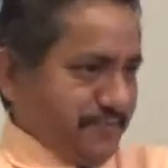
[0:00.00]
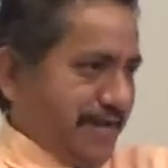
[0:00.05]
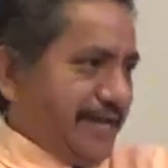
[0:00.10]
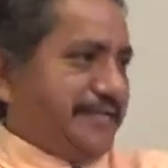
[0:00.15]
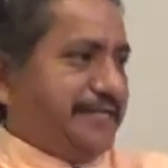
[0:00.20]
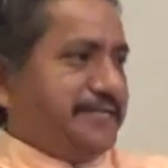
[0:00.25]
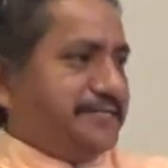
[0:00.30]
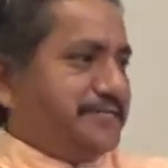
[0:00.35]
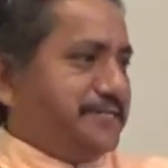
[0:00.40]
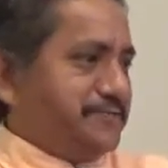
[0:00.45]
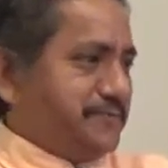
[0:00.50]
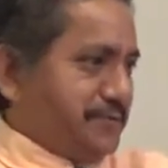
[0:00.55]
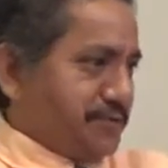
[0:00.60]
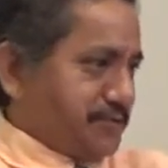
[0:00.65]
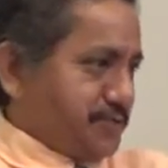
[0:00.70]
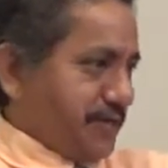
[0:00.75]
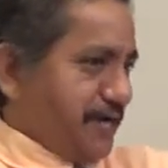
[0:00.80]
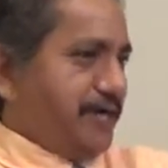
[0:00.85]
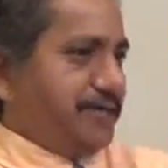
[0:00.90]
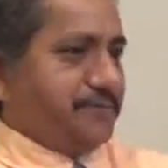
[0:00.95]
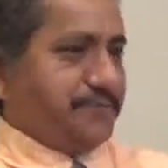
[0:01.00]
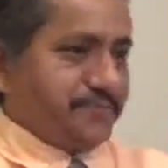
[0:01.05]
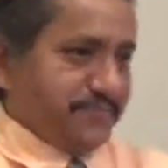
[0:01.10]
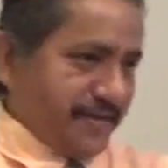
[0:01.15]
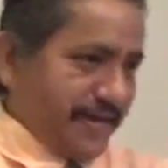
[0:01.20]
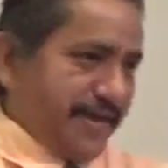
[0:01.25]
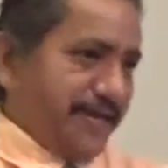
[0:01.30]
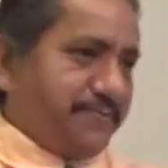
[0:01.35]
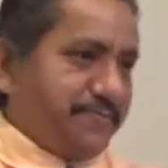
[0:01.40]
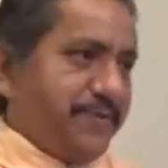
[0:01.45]
man in his image, God,
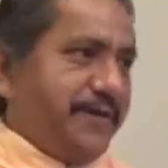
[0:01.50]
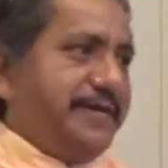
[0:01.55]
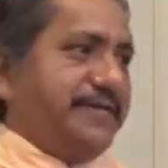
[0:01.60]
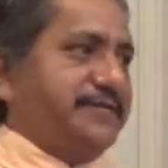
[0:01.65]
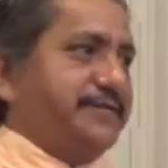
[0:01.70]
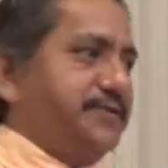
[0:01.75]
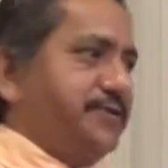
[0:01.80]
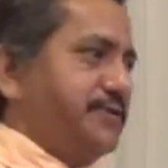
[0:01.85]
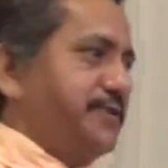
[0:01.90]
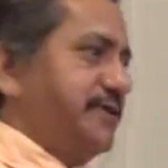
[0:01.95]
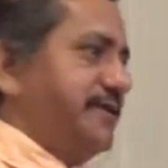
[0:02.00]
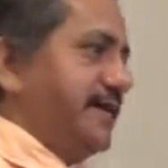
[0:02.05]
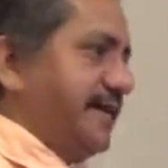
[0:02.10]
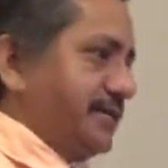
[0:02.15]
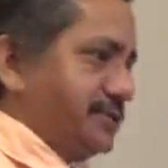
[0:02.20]
man, man, you know.